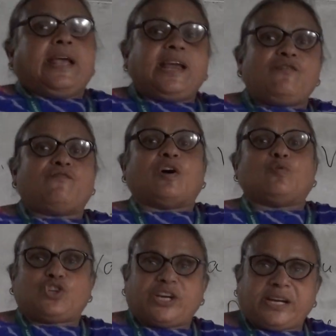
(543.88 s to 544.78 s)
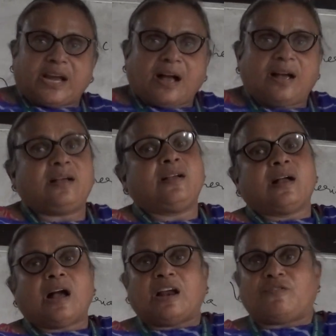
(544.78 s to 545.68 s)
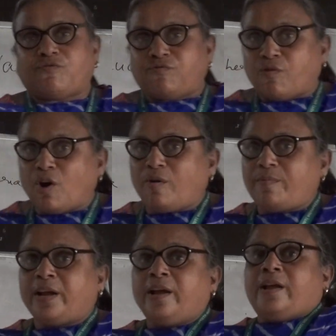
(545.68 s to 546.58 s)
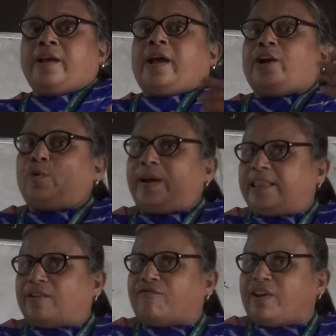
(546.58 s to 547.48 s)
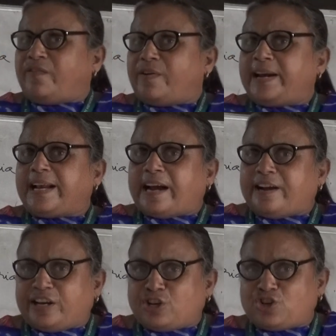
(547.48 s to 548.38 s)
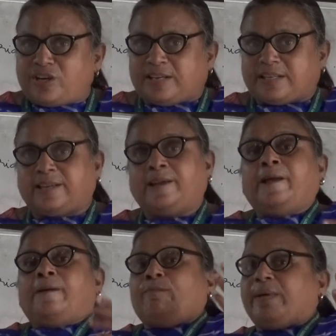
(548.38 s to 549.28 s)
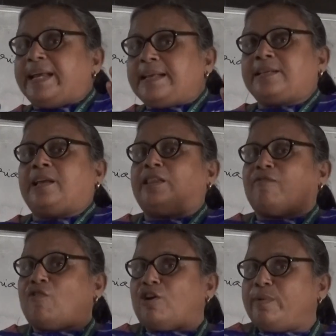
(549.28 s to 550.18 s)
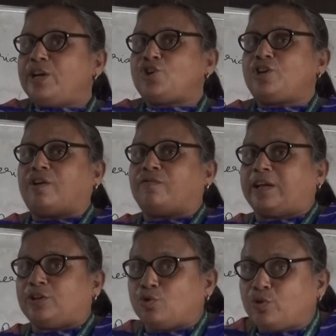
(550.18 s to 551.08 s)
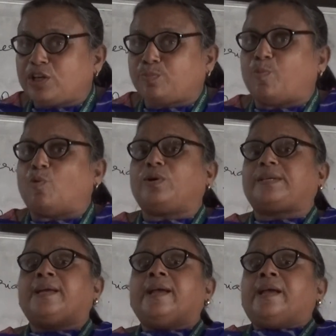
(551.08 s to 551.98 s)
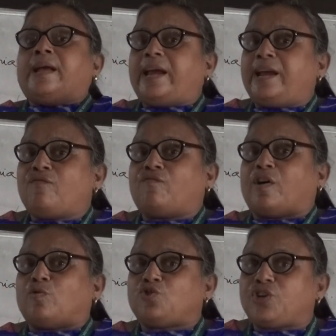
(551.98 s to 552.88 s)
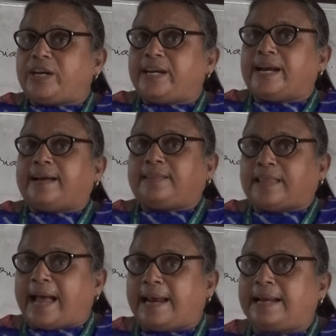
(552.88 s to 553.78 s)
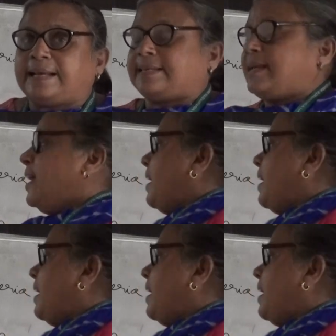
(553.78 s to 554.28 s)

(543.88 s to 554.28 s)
in Vaucharia are formed during the favorable conditions. Means the formation of the zoospores in Vaucharia thallus